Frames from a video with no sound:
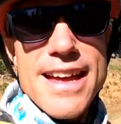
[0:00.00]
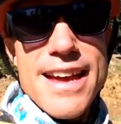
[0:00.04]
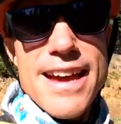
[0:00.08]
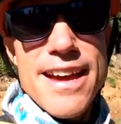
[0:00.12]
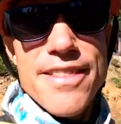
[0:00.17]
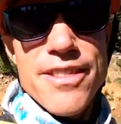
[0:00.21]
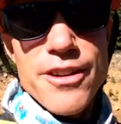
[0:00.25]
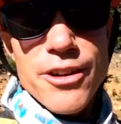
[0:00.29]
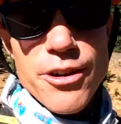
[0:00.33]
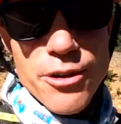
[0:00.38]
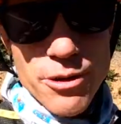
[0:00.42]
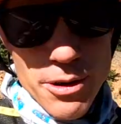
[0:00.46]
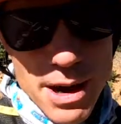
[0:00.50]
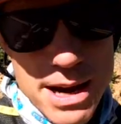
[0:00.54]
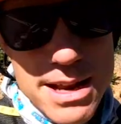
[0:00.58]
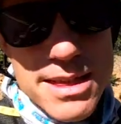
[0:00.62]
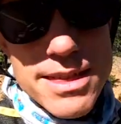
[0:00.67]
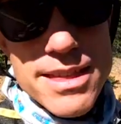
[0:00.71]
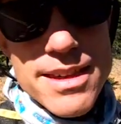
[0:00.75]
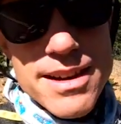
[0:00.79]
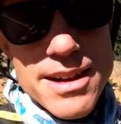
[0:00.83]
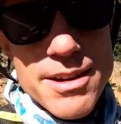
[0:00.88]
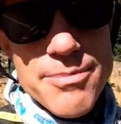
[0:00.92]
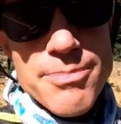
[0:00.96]
And the great
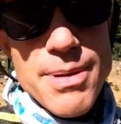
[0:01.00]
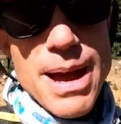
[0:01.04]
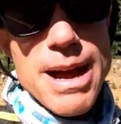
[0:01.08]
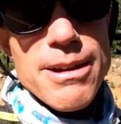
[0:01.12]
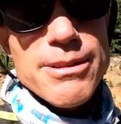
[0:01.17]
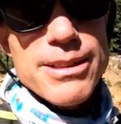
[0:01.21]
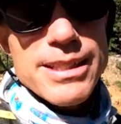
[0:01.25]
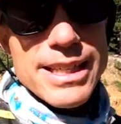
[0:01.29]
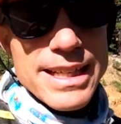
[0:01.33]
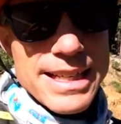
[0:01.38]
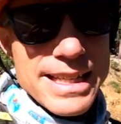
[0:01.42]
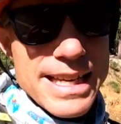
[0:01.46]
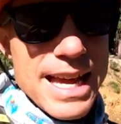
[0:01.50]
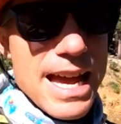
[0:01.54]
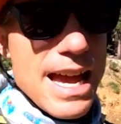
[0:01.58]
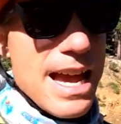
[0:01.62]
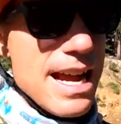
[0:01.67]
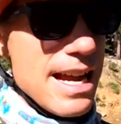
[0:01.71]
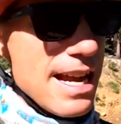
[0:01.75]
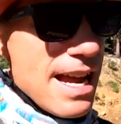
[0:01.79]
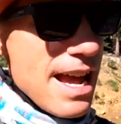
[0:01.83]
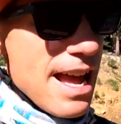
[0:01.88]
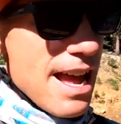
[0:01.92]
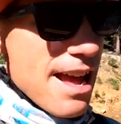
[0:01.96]
thing about
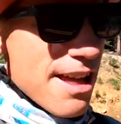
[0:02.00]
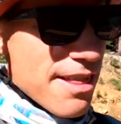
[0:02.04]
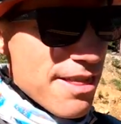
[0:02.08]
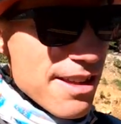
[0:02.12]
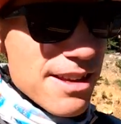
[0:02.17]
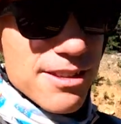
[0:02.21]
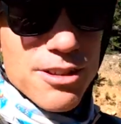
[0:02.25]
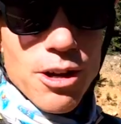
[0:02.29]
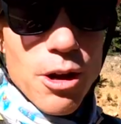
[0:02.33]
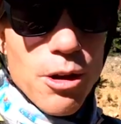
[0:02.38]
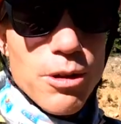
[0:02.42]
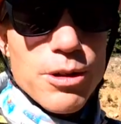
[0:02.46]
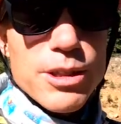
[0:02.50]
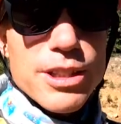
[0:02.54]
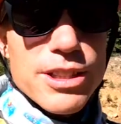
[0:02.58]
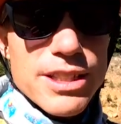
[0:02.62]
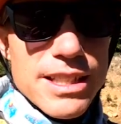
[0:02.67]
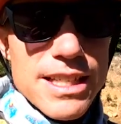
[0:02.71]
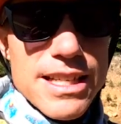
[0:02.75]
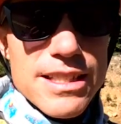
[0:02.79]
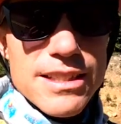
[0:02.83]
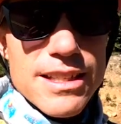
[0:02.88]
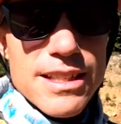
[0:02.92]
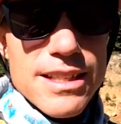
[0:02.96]
today, this whole
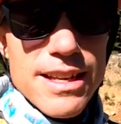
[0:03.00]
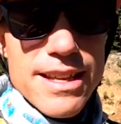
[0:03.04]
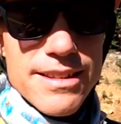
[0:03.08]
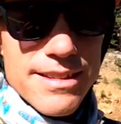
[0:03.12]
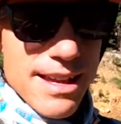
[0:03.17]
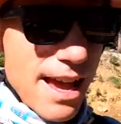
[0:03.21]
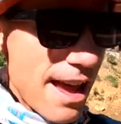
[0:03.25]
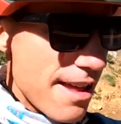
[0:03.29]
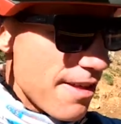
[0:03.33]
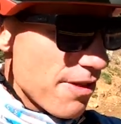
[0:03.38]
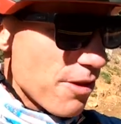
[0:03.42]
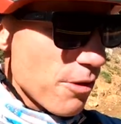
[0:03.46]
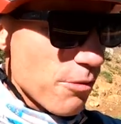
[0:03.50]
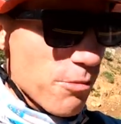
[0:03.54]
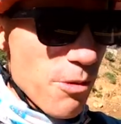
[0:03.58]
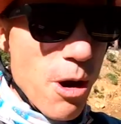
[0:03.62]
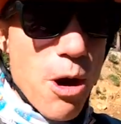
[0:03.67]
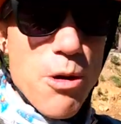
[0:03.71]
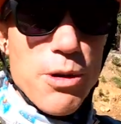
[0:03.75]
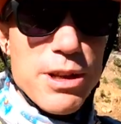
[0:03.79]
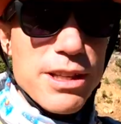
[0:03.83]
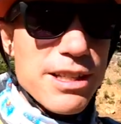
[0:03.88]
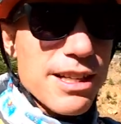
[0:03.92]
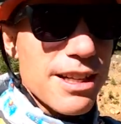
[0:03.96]
season, is that the
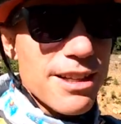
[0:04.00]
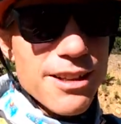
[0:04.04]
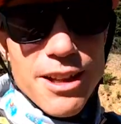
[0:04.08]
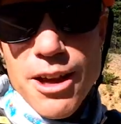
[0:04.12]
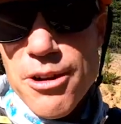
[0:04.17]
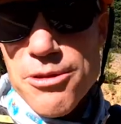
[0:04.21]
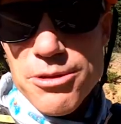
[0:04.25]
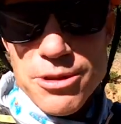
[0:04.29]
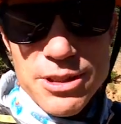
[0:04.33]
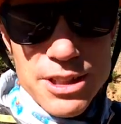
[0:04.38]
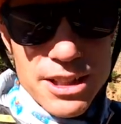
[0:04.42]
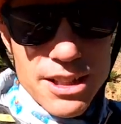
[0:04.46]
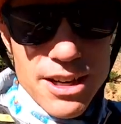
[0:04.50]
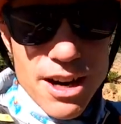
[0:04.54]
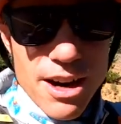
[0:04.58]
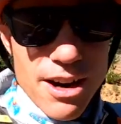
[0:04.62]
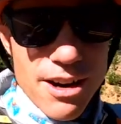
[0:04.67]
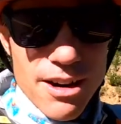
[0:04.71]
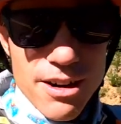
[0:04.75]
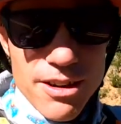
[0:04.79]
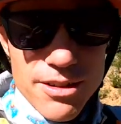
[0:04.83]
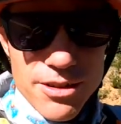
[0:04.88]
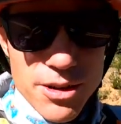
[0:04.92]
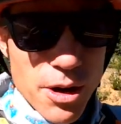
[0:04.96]
road is closed to
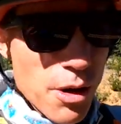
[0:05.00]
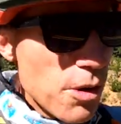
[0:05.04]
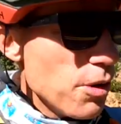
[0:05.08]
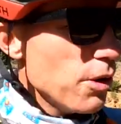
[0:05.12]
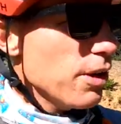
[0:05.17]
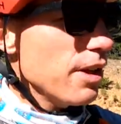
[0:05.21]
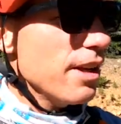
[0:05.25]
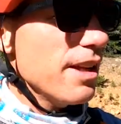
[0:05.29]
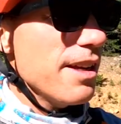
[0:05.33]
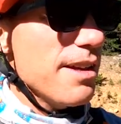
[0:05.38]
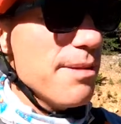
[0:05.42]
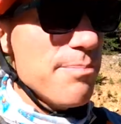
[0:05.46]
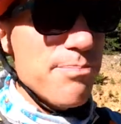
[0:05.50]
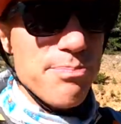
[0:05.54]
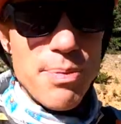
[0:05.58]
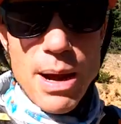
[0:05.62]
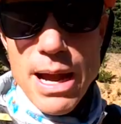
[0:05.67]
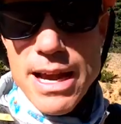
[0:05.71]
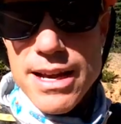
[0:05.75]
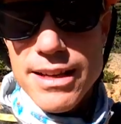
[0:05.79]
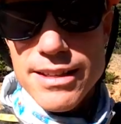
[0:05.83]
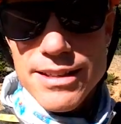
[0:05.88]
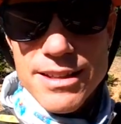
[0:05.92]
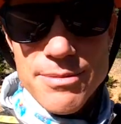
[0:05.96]
cars, only
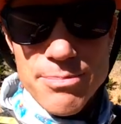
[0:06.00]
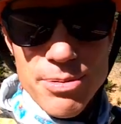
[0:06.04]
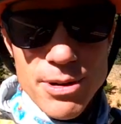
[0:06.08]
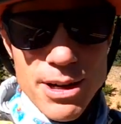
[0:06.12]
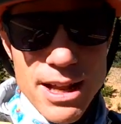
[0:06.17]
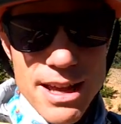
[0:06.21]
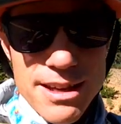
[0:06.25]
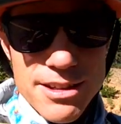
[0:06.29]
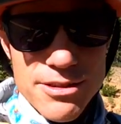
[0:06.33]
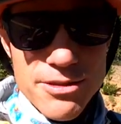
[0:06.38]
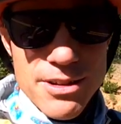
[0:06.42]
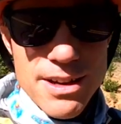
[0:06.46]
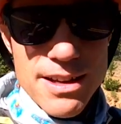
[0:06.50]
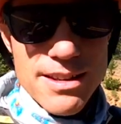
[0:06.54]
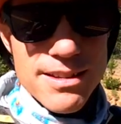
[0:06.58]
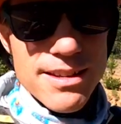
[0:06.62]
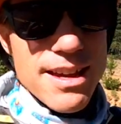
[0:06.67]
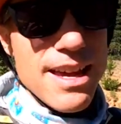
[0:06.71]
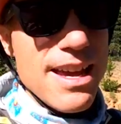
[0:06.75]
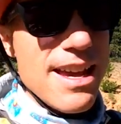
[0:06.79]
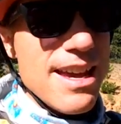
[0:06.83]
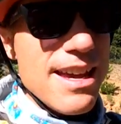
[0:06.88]
bikes and pedestrians.